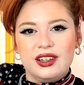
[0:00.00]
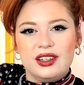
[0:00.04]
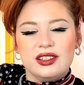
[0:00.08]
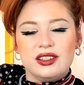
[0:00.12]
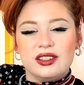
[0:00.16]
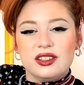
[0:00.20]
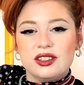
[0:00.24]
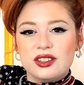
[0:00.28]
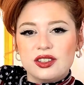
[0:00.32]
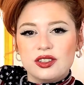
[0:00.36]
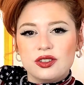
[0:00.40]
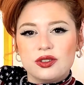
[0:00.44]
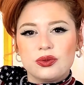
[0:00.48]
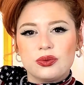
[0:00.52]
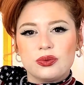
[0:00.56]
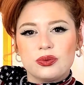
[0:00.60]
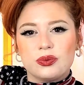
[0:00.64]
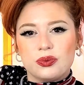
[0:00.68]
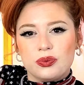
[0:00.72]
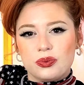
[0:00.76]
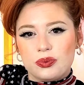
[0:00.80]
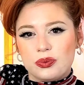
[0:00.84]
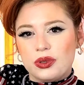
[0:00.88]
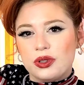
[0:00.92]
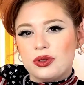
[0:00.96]
this has
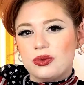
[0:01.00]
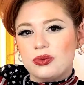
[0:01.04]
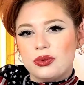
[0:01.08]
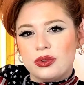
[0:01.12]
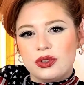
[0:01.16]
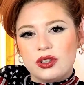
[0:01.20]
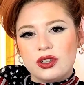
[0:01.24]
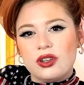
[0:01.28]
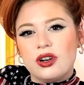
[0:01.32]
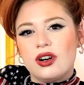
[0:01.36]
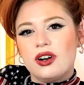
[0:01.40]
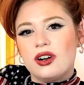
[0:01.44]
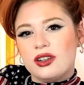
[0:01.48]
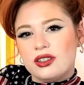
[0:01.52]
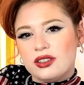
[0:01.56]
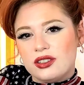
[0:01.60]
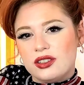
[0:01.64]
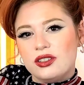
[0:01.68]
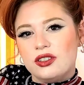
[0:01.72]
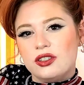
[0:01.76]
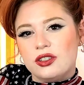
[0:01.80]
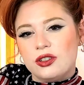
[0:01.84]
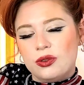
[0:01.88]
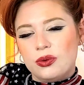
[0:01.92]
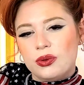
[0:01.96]
been really hard to
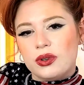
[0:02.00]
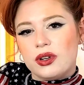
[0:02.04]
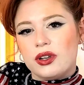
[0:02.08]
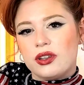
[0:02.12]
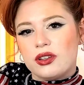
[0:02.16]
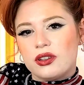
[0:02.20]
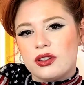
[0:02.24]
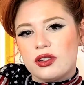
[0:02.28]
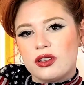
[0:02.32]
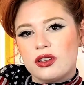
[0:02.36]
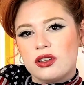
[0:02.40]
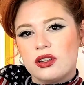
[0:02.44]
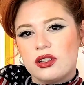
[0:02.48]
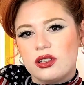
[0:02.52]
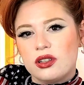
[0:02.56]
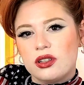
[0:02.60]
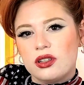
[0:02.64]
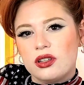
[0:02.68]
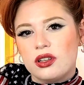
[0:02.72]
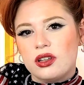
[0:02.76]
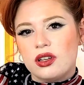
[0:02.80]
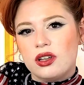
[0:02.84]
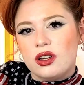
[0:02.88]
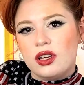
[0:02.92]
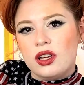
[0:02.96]
deal with.
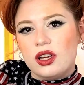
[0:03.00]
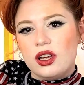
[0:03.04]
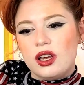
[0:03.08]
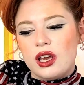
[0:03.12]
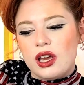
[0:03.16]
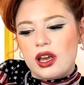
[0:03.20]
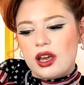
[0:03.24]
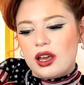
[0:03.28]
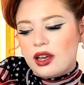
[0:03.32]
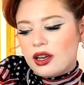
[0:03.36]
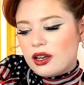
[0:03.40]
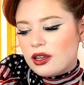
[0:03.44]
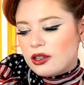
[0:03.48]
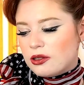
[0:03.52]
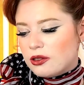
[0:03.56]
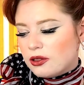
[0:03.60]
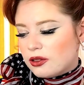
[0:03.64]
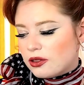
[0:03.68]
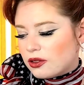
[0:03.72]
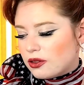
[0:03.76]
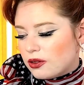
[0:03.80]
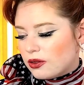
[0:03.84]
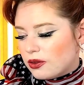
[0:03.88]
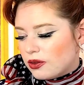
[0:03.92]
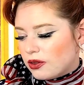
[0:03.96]
And
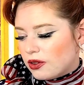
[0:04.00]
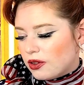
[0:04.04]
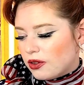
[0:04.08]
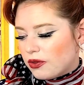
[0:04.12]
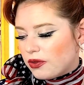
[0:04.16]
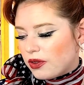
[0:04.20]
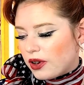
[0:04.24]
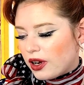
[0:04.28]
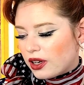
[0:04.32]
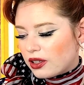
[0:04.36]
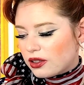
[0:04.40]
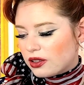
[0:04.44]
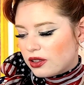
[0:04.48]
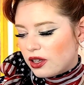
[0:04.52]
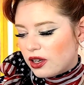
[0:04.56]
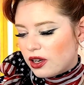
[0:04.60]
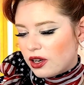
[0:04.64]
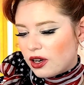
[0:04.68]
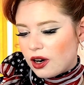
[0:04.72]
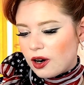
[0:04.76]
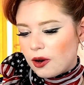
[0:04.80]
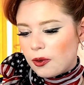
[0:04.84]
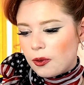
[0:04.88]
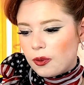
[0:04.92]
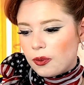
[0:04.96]
the fact
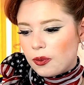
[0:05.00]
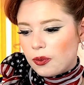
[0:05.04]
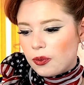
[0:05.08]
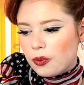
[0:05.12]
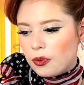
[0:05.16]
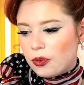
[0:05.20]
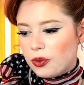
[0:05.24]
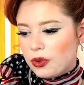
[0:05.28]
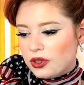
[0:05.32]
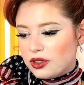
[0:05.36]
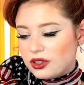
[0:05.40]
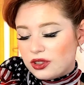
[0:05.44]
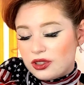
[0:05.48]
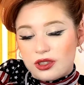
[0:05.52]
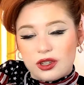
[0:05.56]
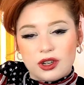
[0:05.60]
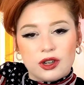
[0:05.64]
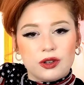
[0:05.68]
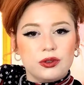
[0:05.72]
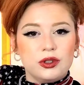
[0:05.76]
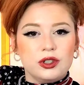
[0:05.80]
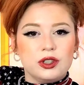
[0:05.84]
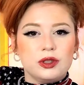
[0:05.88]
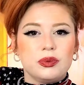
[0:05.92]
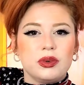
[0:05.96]
that I was not
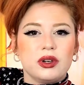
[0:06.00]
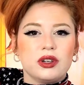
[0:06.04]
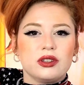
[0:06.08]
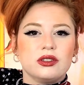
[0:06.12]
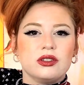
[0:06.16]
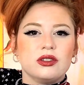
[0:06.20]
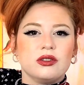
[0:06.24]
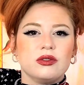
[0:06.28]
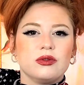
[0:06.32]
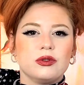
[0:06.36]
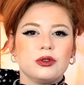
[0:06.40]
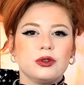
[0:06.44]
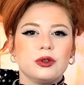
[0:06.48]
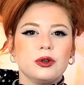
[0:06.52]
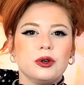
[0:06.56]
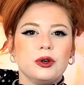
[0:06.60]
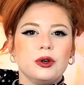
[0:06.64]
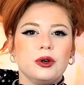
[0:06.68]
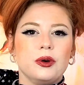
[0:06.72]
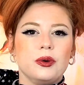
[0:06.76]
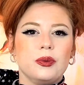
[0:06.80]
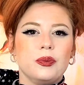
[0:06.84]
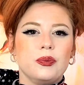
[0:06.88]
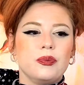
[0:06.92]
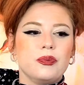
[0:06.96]
respected
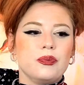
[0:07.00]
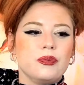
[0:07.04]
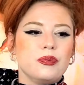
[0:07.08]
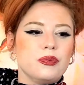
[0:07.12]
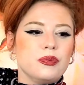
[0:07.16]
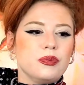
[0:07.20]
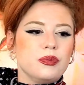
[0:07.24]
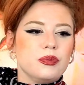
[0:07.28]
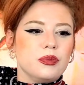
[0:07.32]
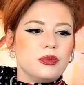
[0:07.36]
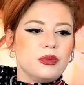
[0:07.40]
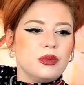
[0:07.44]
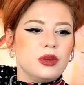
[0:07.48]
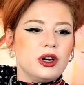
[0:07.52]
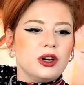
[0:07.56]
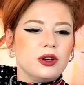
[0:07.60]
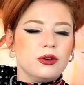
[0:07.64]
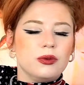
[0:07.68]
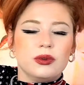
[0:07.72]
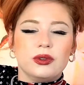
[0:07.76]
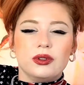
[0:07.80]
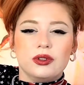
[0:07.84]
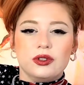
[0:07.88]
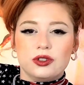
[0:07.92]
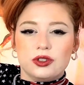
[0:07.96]
for my
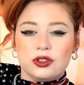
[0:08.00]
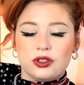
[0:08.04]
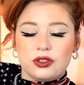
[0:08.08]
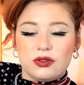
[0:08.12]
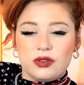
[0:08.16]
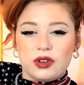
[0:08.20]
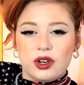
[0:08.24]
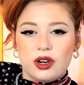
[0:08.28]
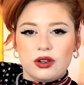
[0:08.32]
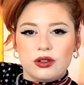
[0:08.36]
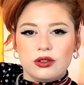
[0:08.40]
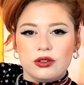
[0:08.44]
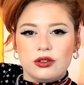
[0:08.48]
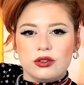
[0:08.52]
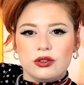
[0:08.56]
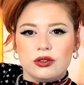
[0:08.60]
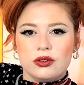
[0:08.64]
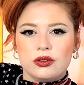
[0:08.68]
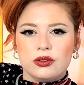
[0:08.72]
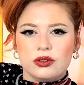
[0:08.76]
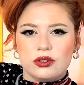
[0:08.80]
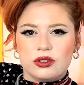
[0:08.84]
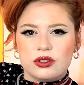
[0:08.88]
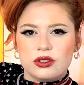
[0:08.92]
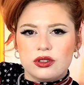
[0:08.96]
religious
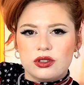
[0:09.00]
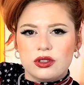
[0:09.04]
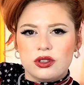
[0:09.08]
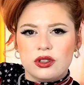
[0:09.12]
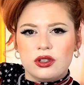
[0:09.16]
values